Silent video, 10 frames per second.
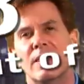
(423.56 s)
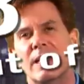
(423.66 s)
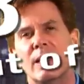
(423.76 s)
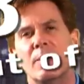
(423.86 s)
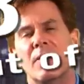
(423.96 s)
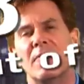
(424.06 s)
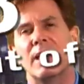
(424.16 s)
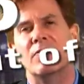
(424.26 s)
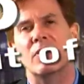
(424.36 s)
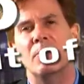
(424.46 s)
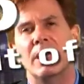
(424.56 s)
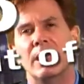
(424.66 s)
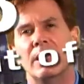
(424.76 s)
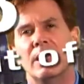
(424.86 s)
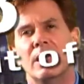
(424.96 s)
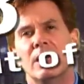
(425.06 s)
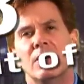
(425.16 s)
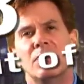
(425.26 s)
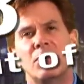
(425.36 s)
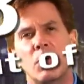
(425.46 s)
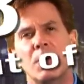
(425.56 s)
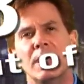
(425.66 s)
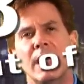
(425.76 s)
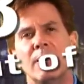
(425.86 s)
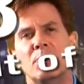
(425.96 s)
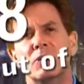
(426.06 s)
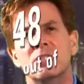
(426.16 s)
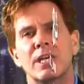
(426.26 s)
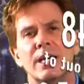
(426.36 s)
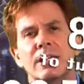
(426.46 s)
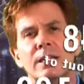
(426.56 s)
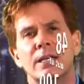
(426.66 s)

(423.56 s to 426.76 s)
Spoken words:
Think about that for a minute. 48%